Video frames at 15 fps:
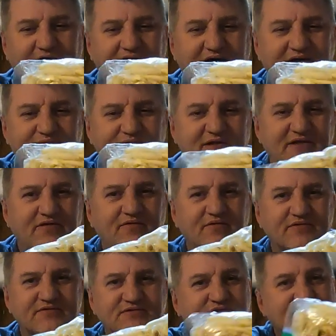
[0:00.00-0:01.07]
I, I, really don't
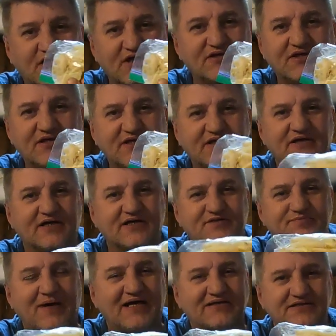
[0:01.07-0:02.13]
know. Just oniony, like a
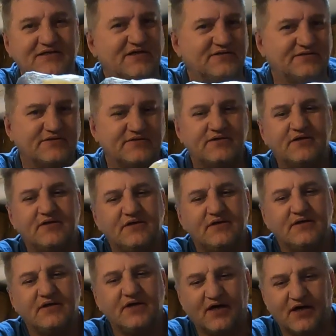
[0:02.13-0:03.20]
spicy onion,
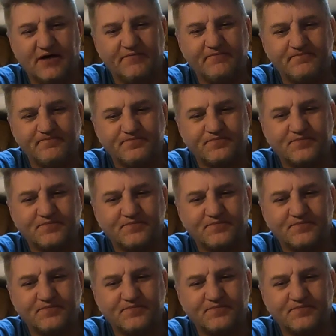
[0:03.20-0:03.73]
um,